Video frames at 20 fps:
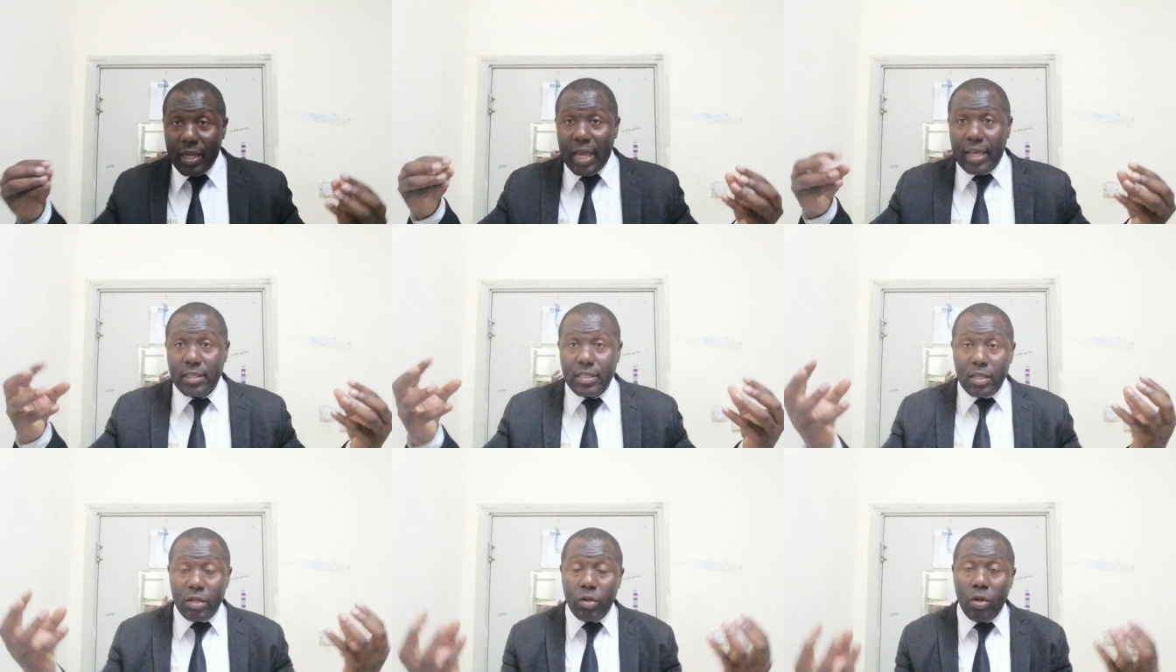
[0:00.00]
There
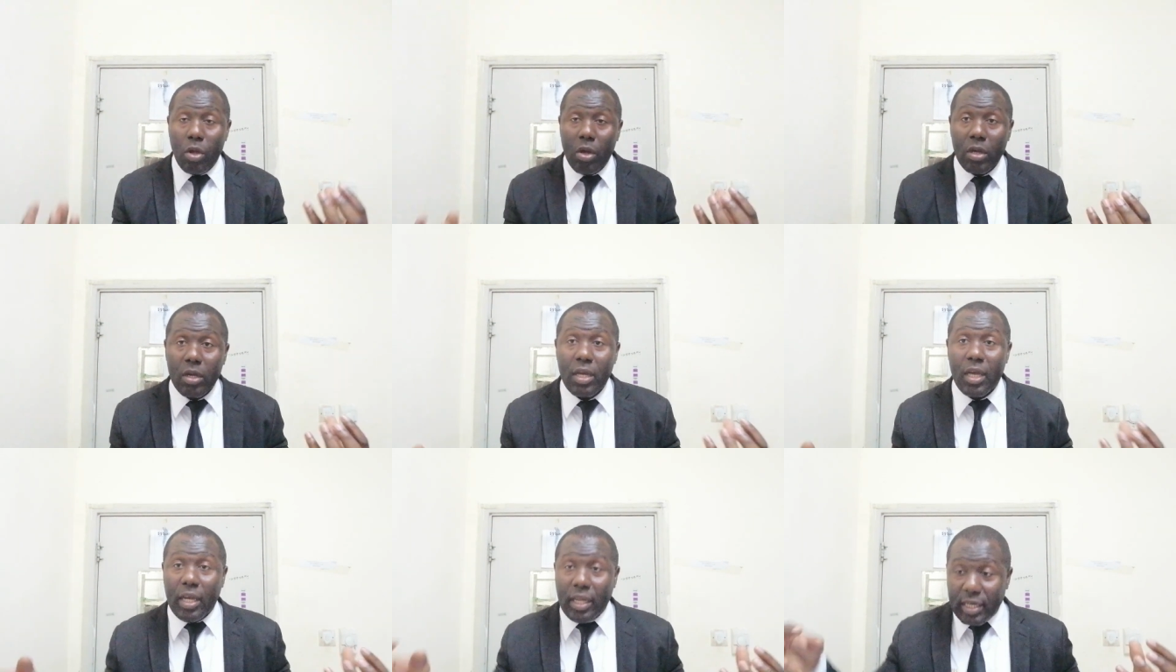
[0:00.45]
is a
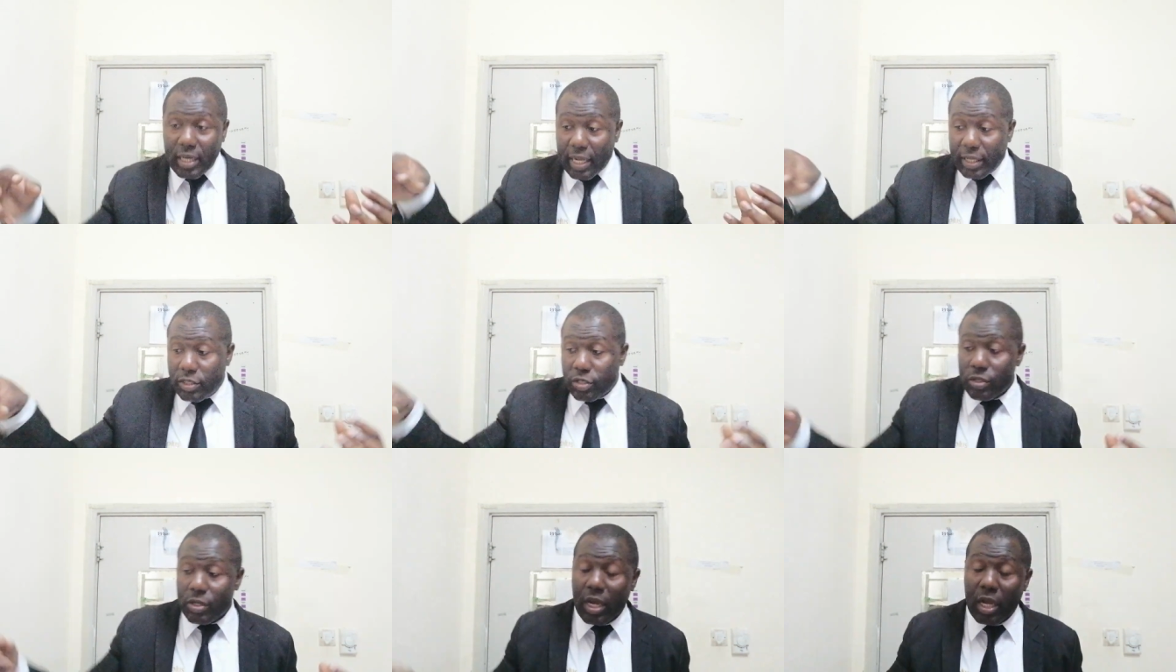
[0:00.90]
lock
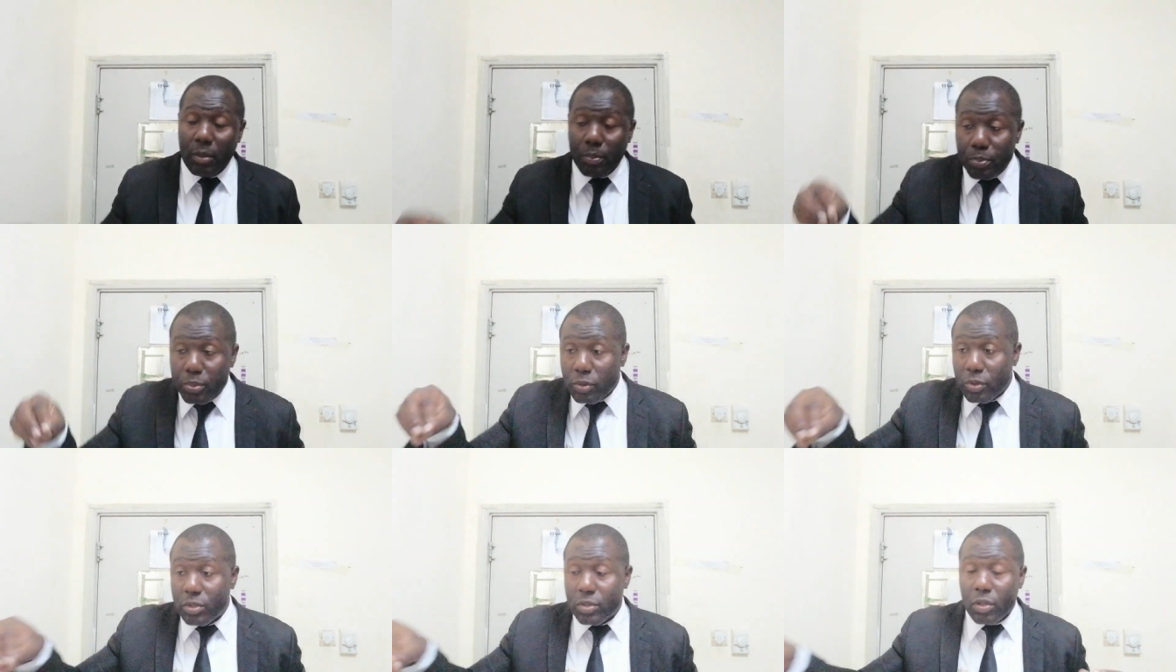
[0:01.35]
that you can
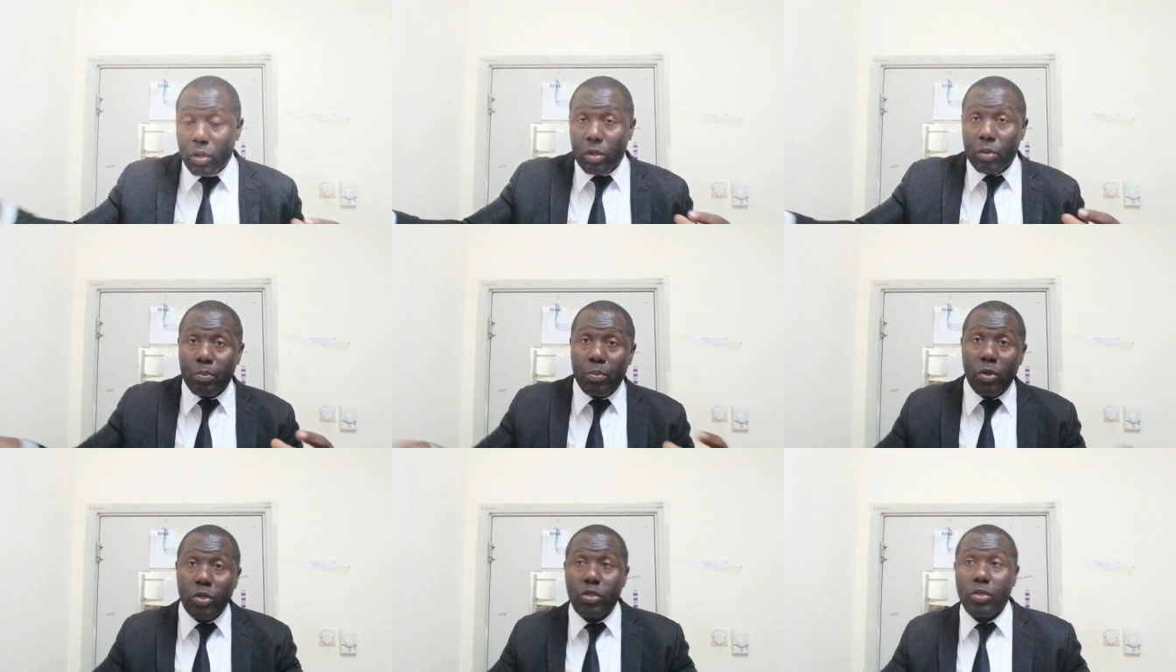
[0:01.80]
put
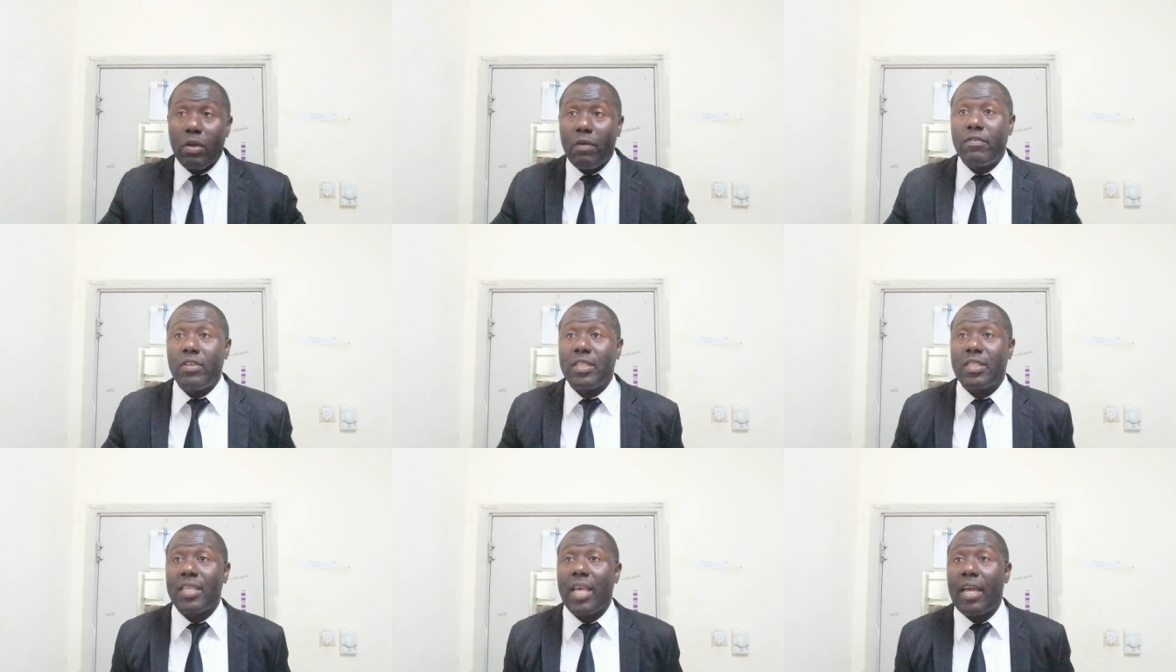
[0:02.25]
on both
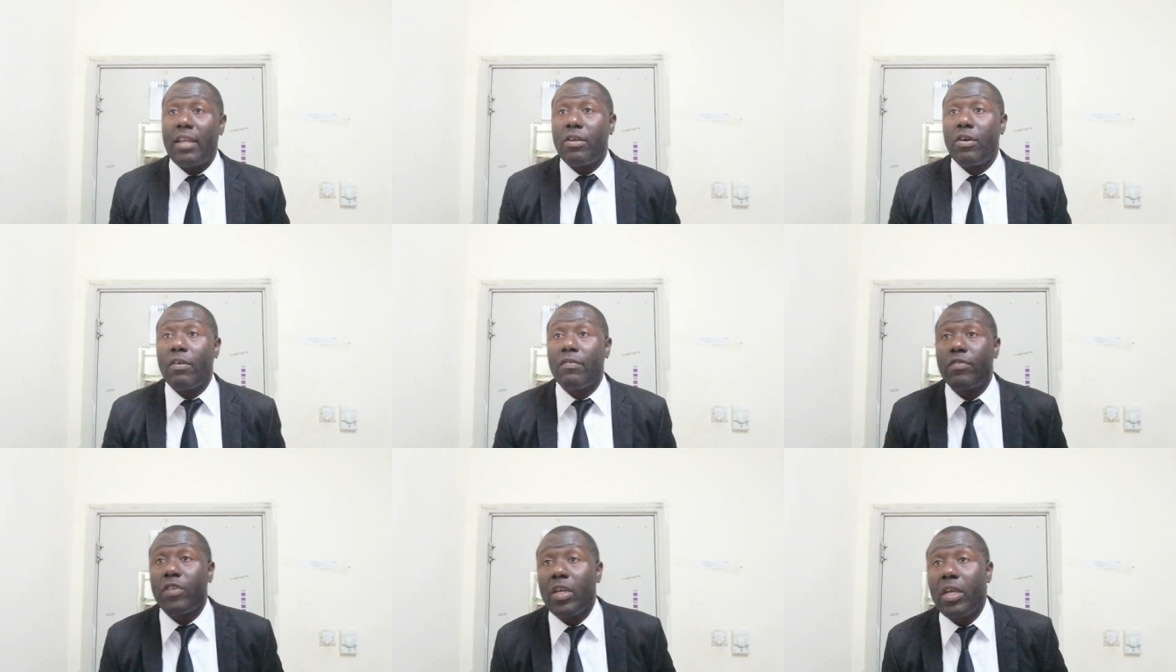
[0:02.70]
of the side
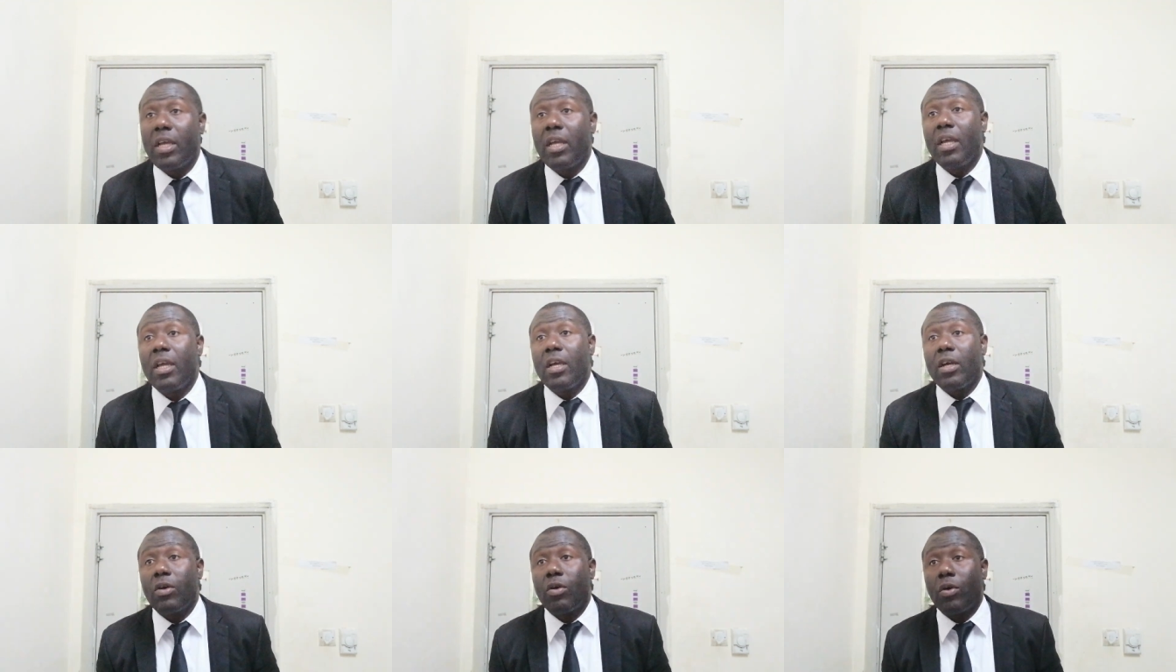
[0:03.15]
of the
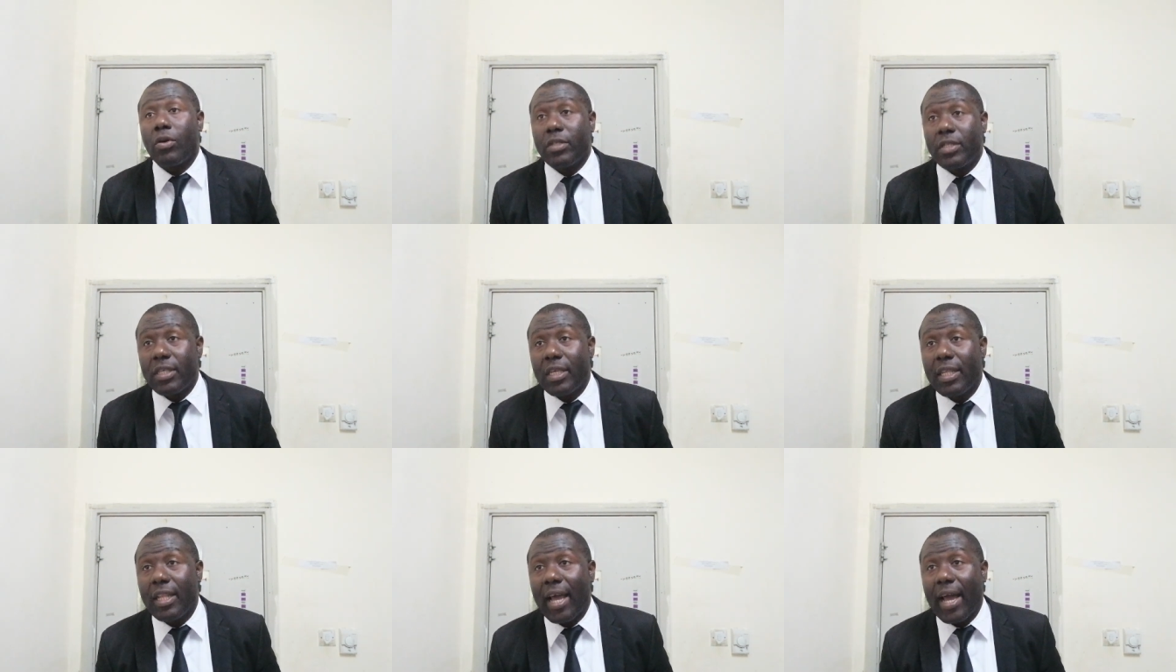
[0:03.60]

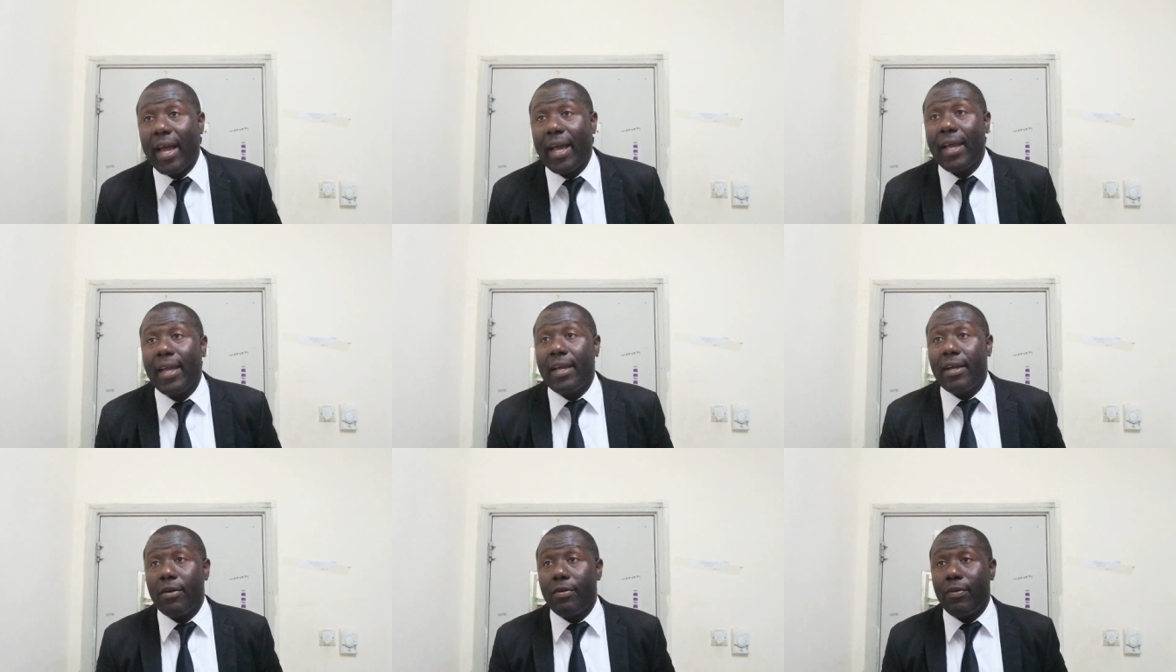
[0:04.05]
container,
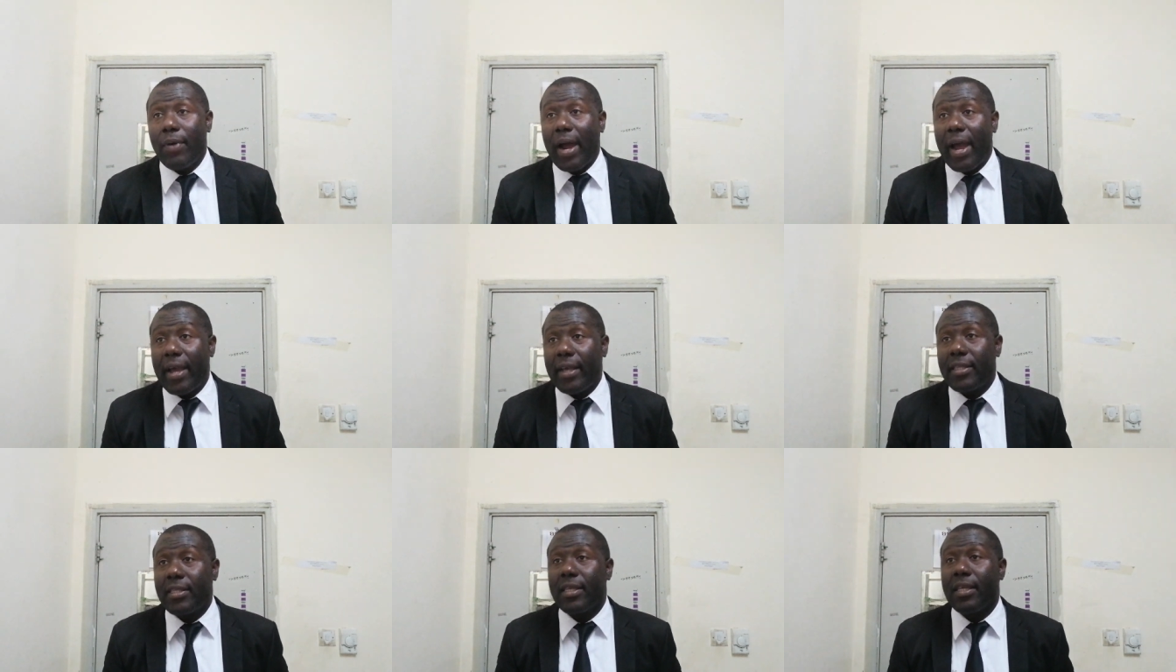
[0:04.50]

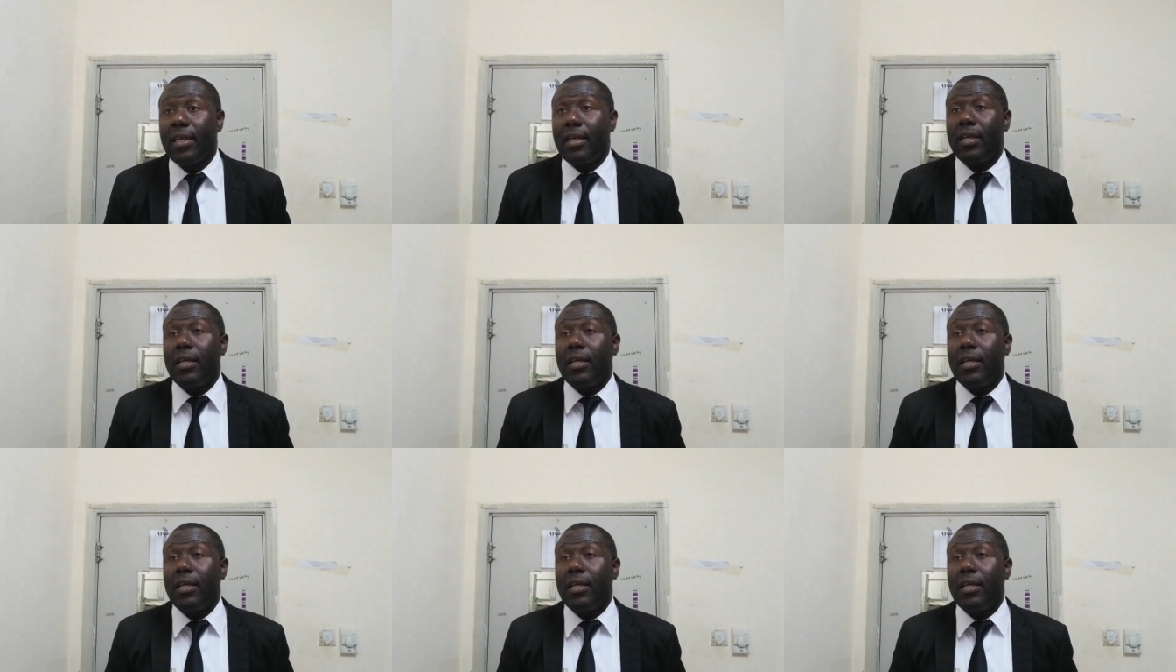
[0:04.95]
right?